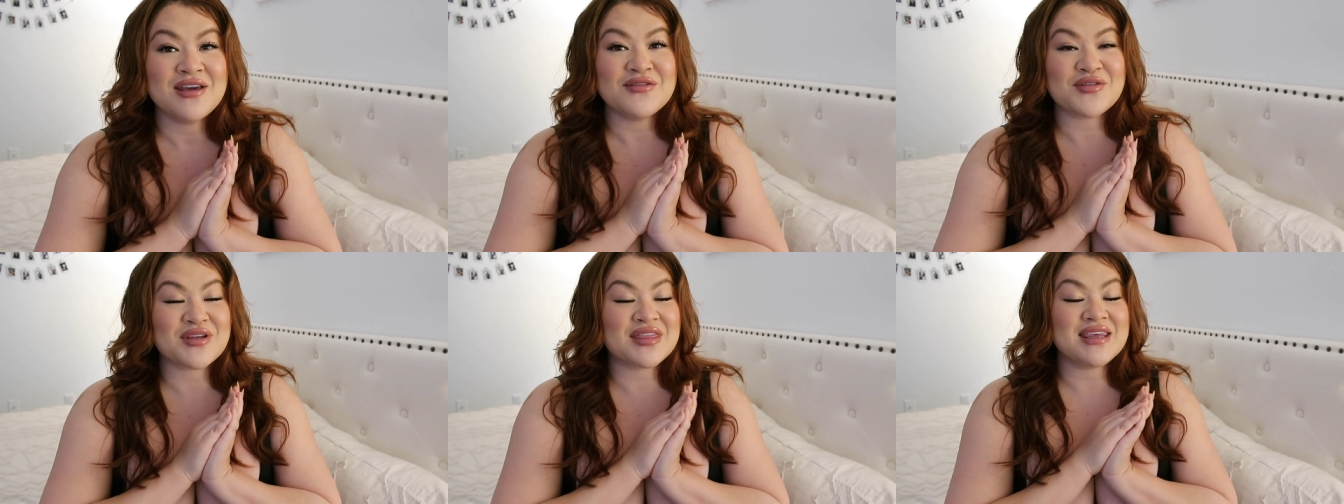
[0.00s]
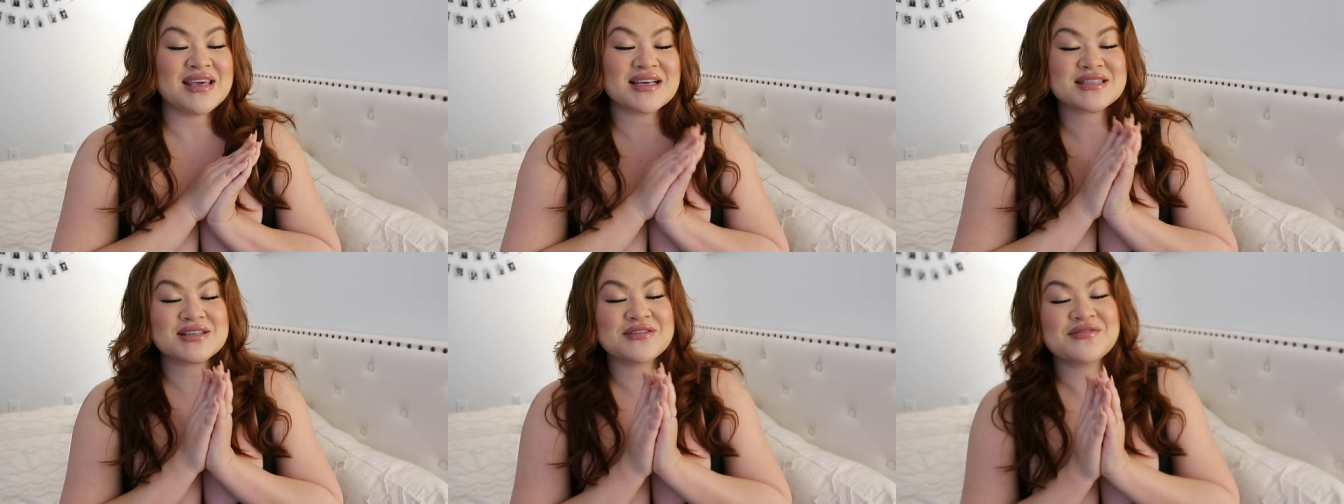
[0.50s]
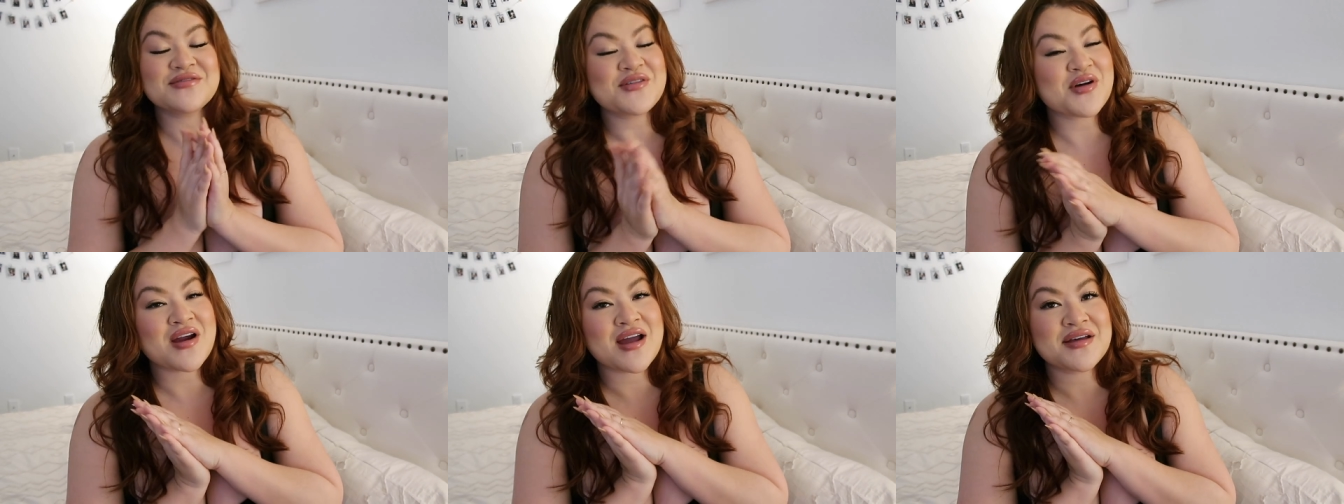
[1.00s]
for the
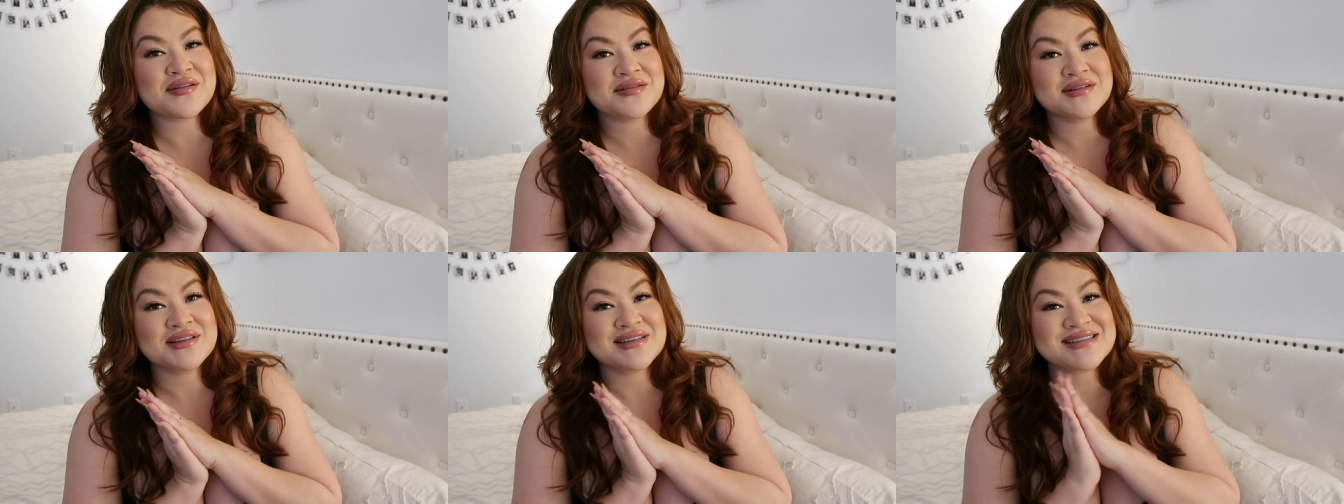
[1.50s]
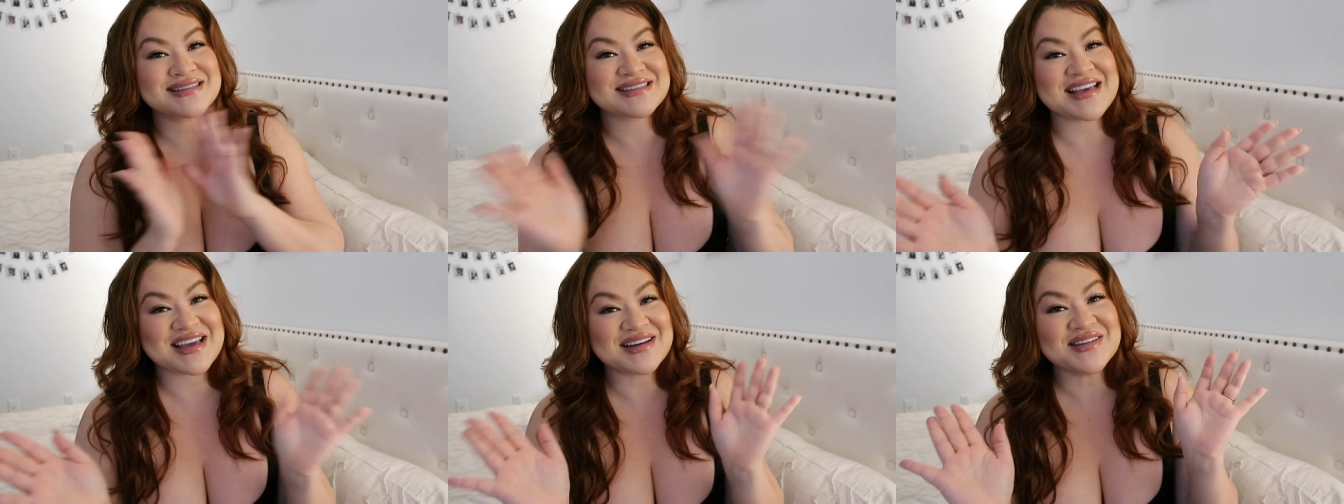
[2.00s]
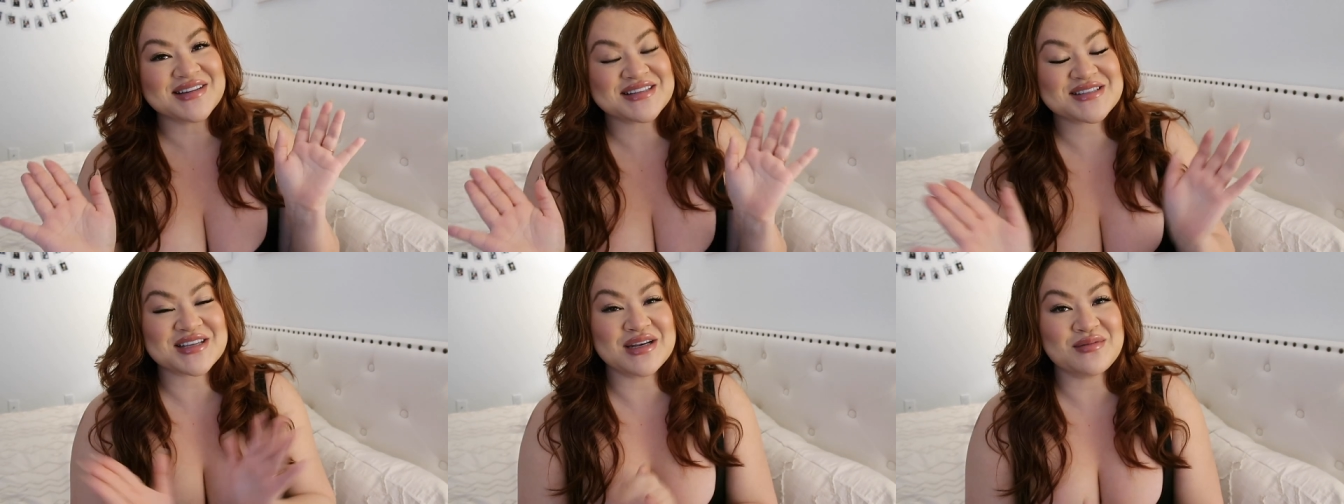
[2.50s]
Sephora sale
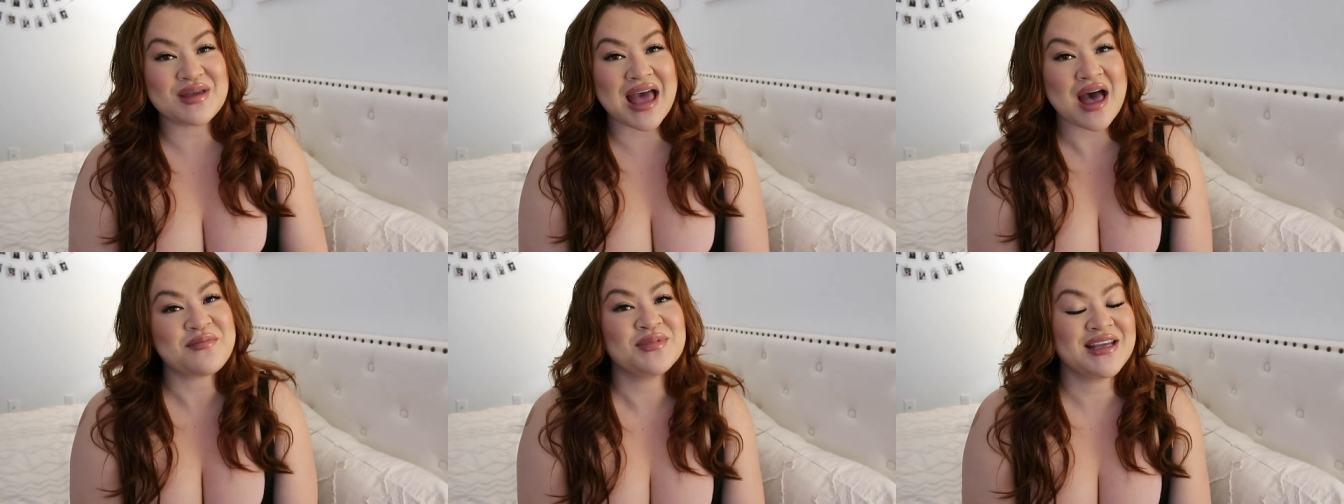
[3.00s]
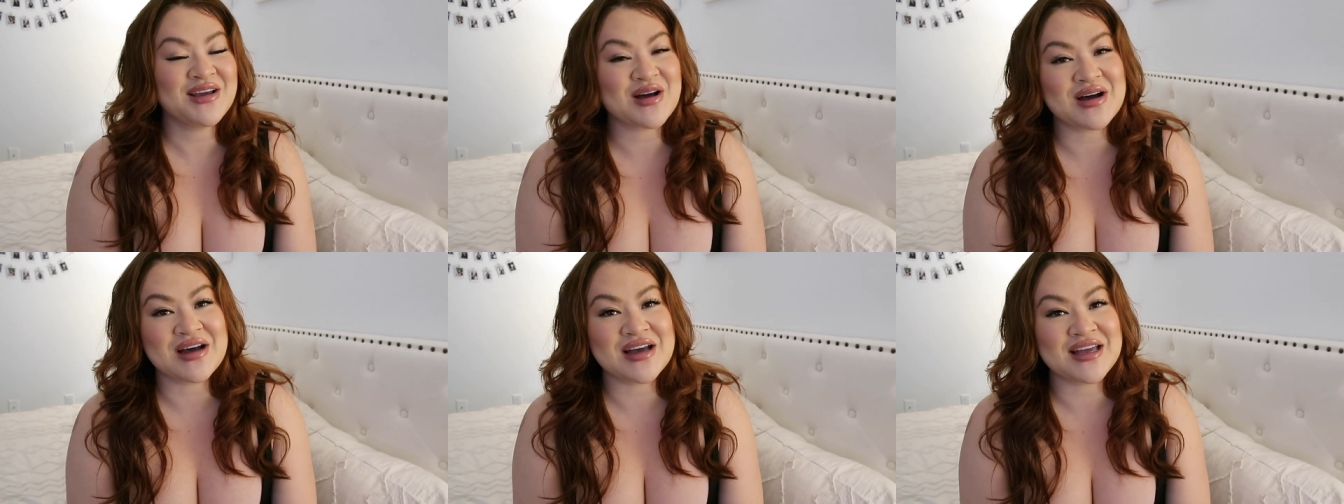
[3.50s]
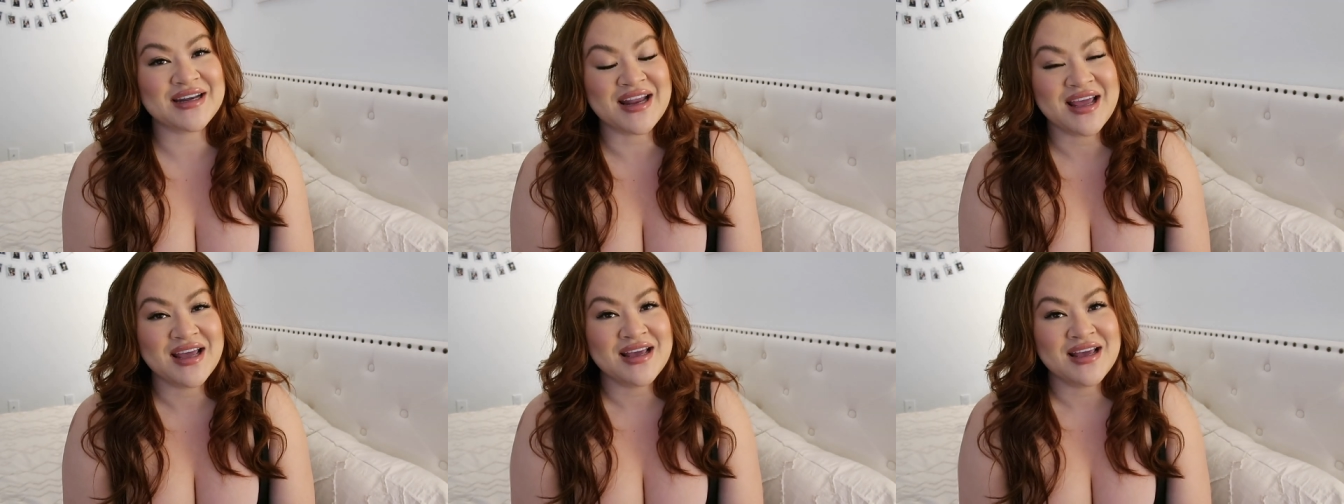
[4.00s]
that's going to be happening on